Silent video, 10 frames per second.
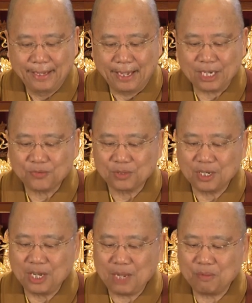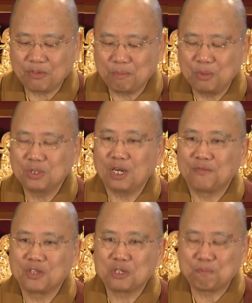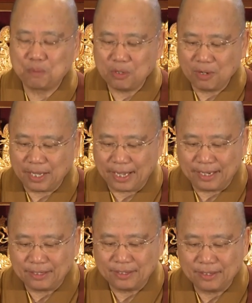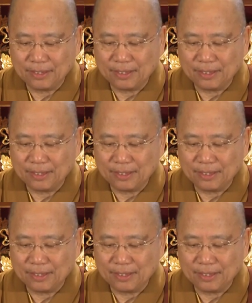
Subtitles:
As for the name of the Buddha of this Pure Land,